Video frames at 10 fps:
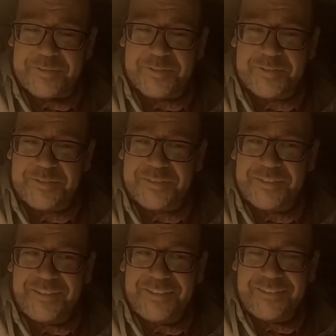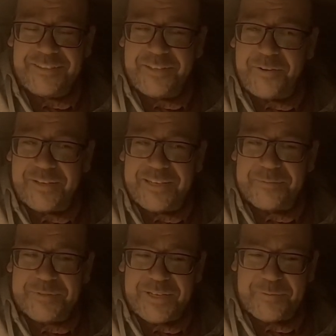Just, you know, I keep
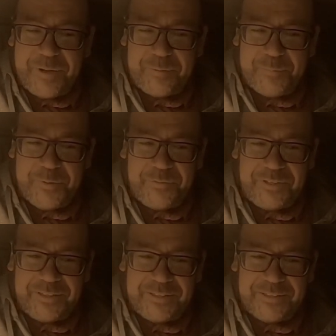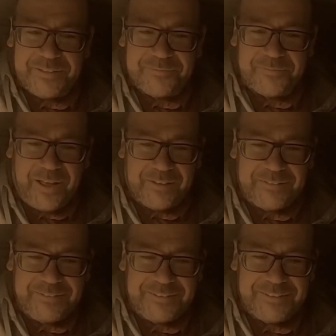saying about moving in the van,
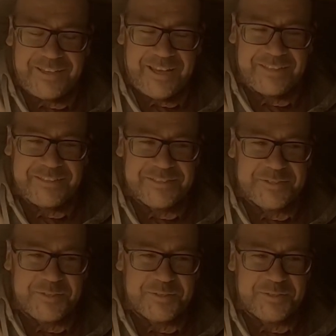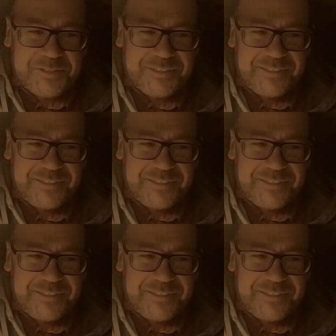and it's just...